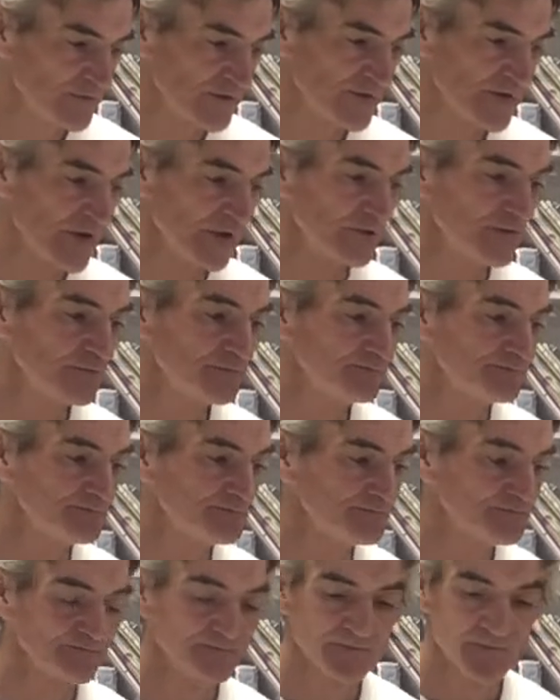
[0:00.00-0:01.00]
without
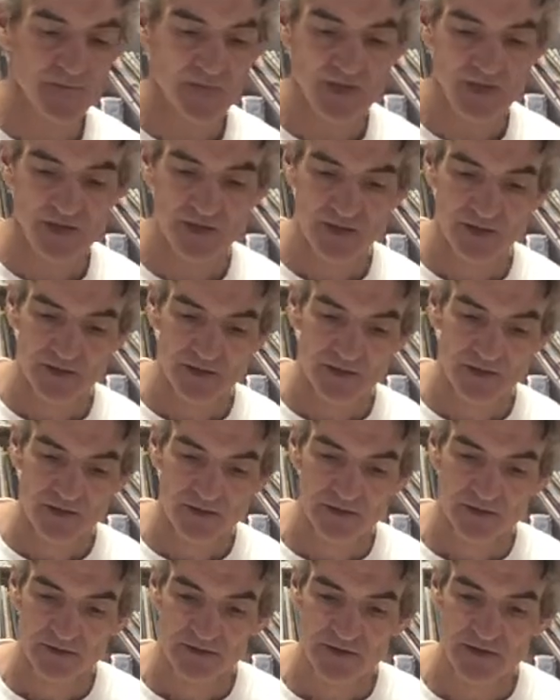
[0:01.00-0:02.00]

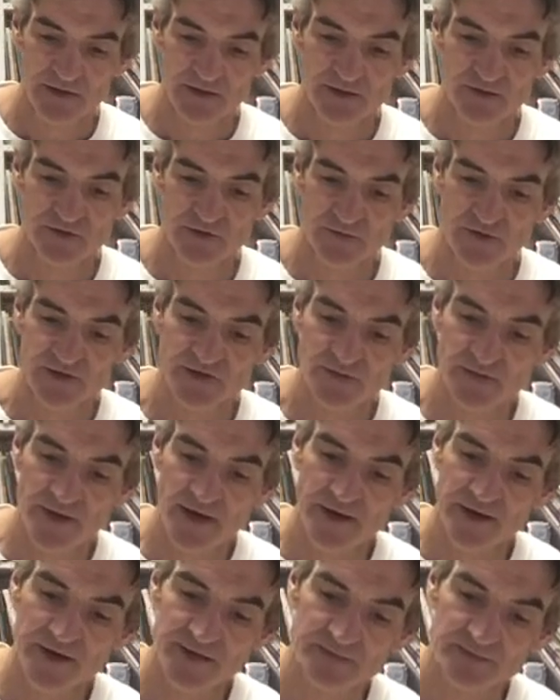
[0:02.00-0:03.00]
saying too much
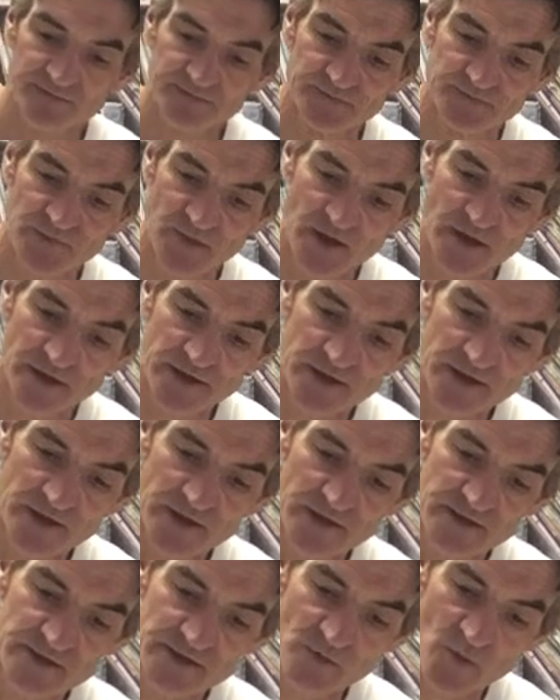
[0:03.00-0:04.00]
about it. All you need
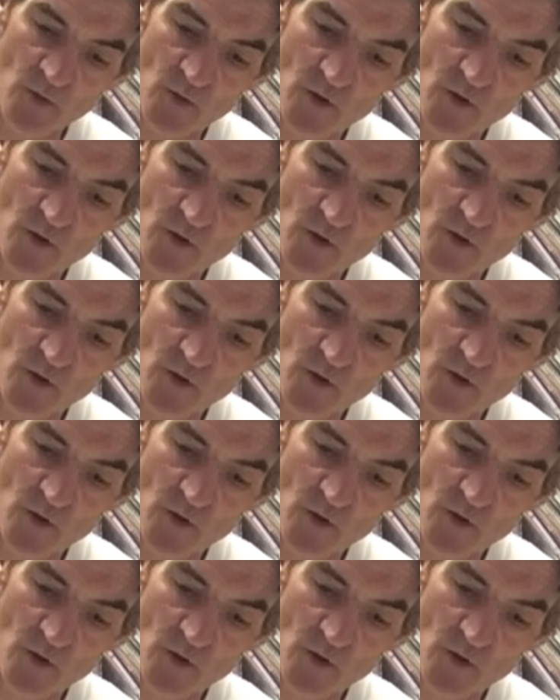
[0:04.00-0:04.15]
is some